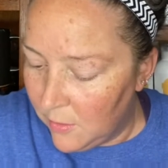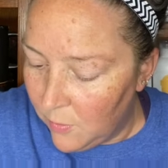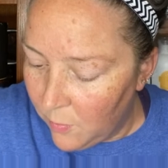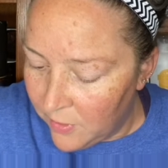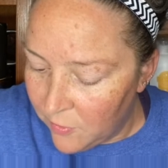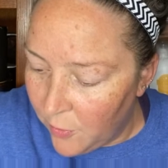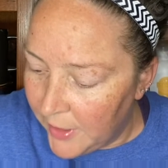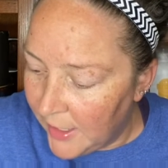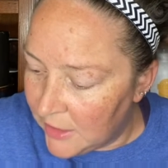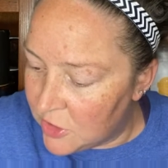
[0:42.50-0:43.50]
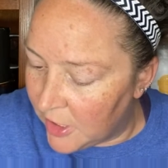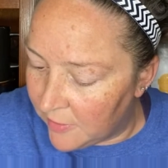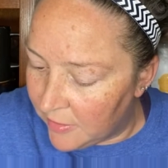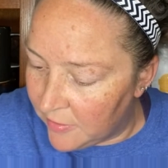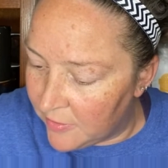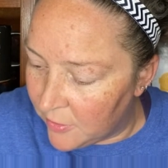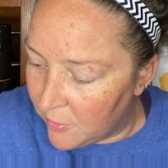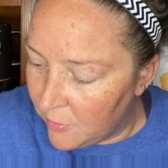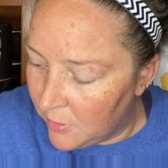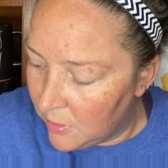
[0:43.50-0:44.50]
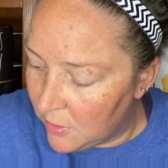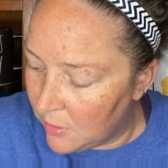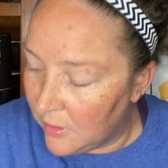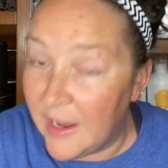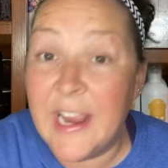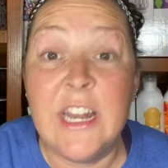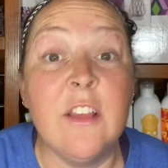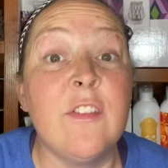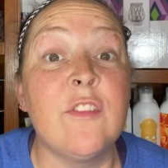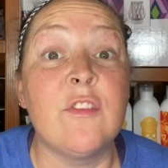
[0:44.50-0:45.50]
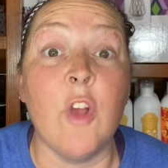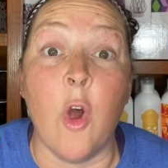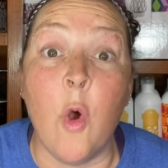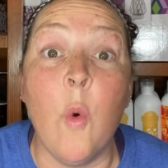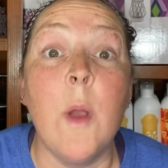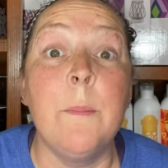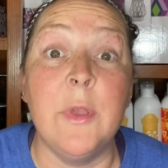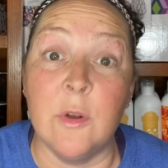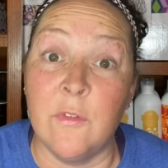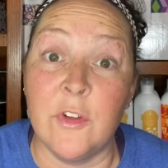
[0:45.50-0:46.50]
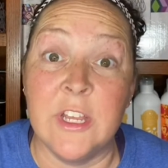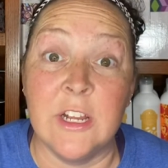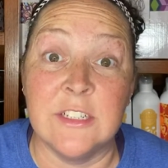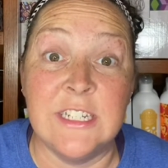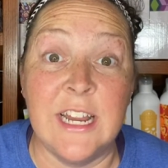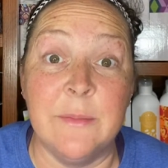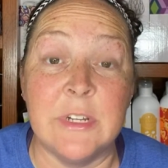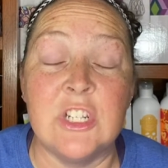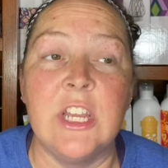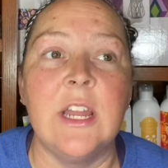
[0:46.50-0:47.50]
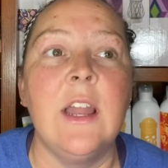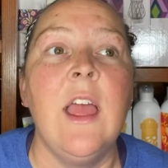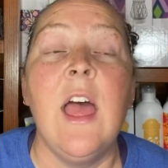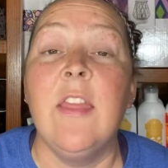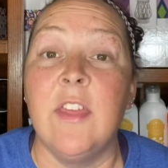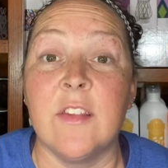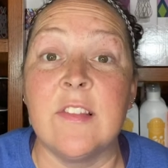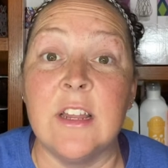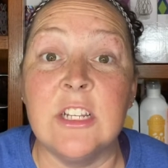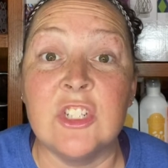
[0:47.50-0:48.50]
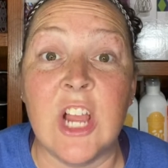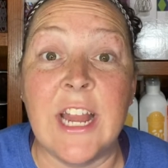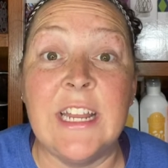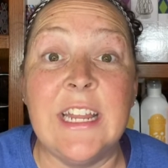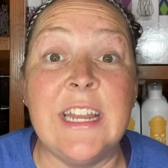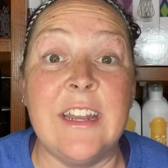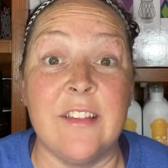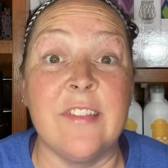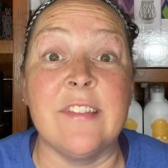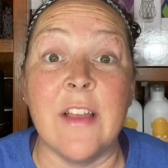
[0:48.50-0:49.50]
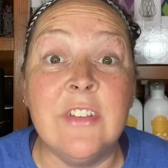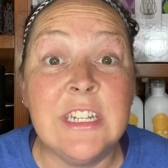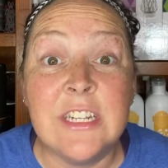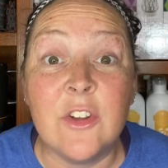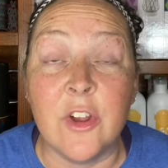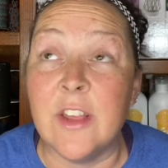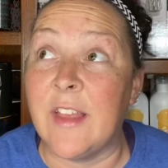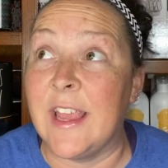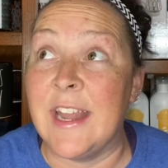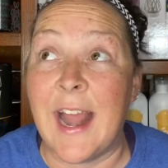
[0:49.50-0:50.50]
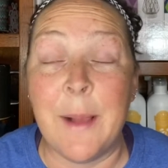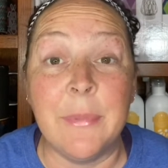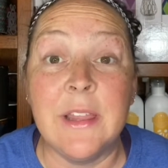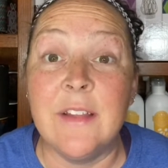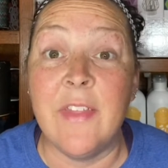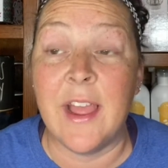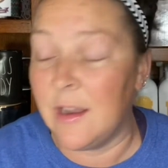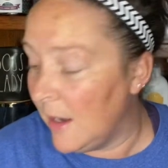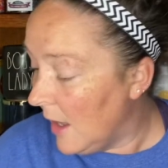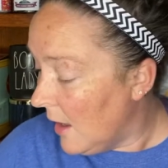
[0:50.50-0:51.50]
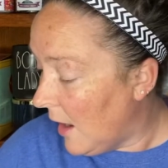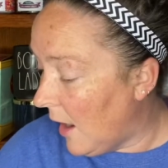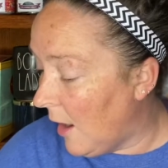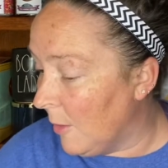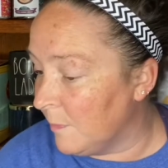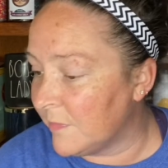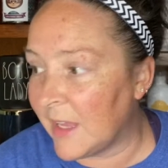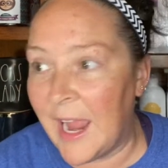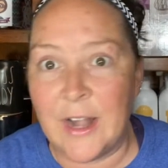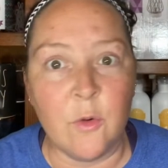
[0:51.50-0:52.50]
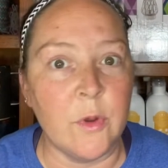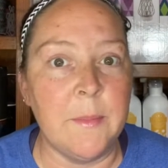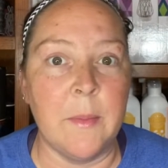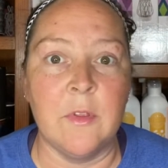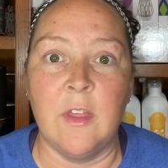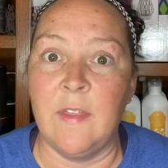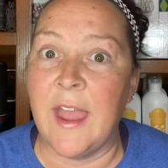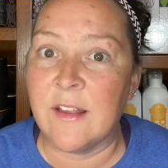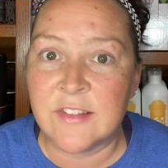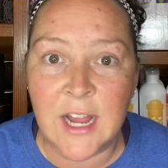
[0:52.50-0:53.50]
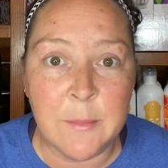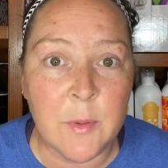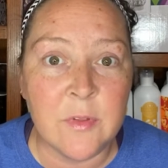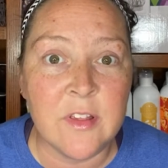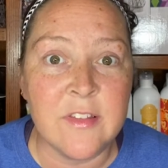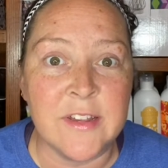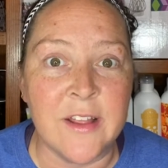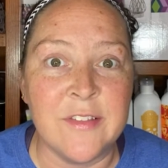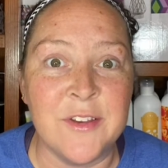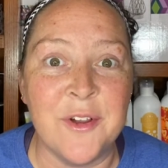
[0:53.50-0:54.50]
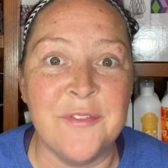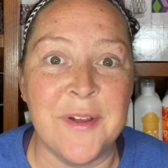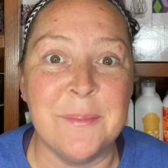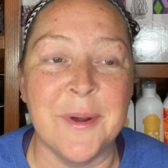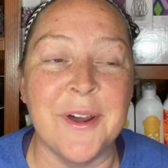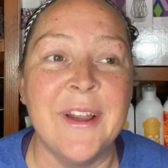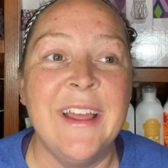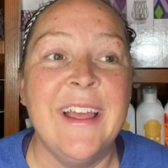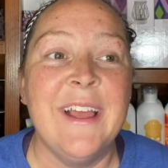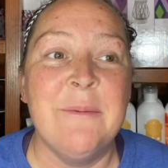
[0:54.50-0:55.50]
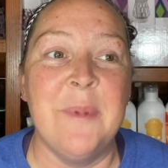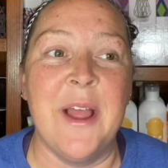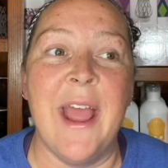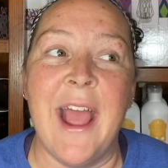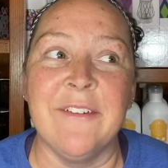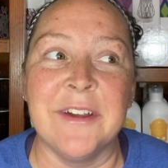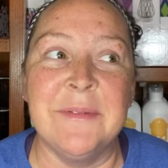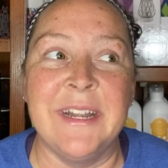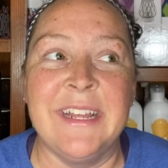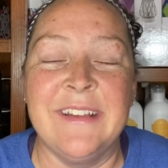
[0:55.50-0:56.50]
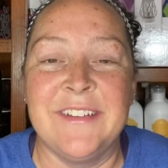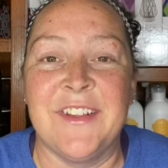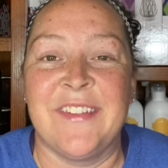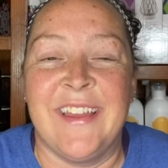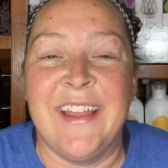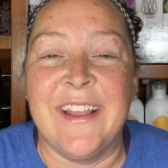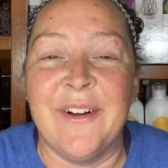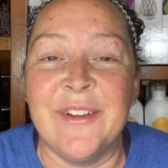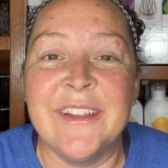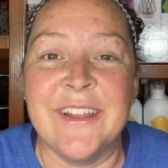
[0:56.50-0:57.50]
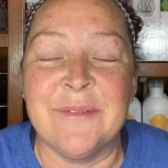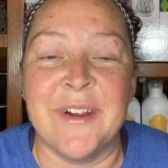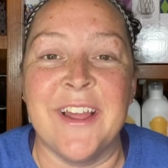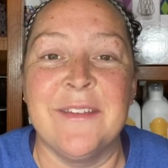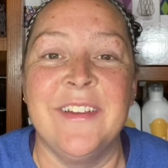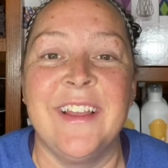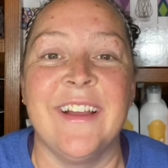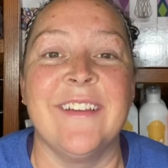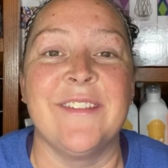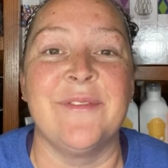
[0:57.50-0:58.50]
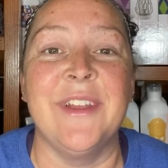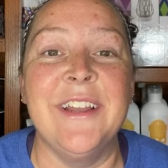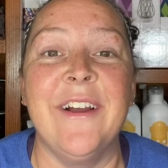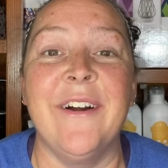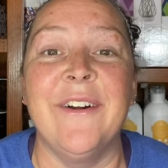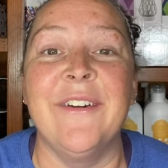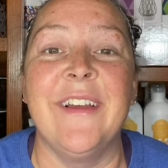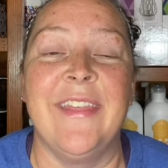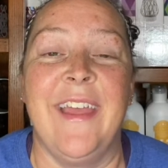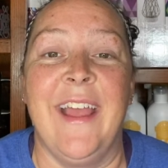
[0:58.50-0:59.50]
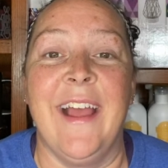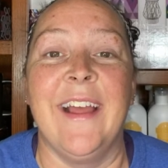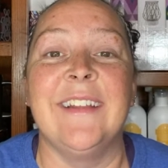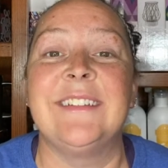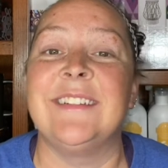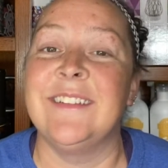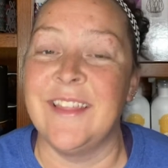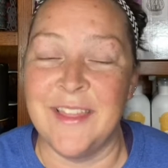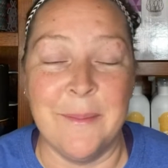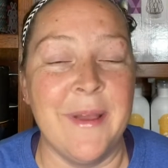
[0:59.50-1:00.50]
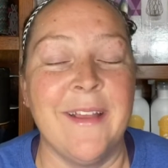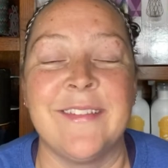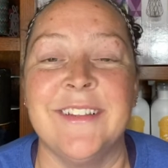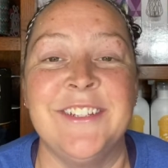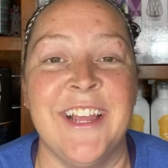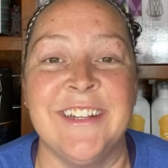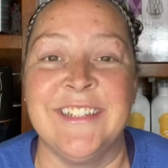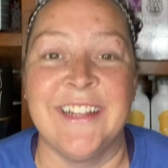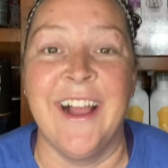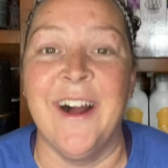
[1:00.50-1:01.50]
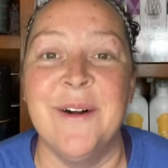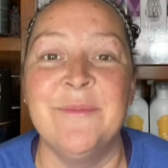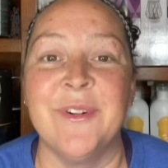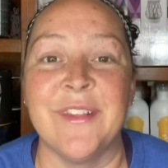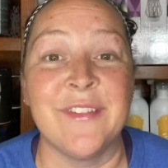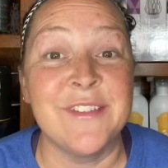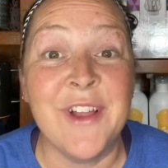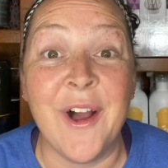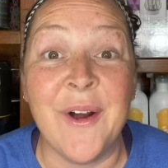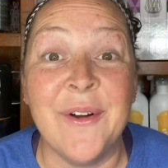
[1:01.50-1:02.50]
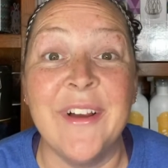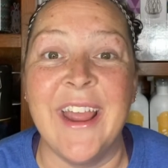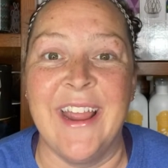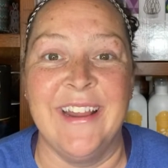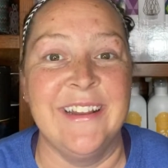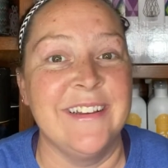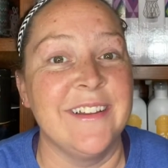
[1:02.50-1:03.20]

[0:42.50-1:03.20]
What's going on, Jazzy Sue? It is so beautiful here today in Michigan. The sun is shining. It is 70 degrees. I cannot believe that. I don't remember the last time it was this nice in November, but everybody is just like holding their breath because we know that the best is yet to come with snow and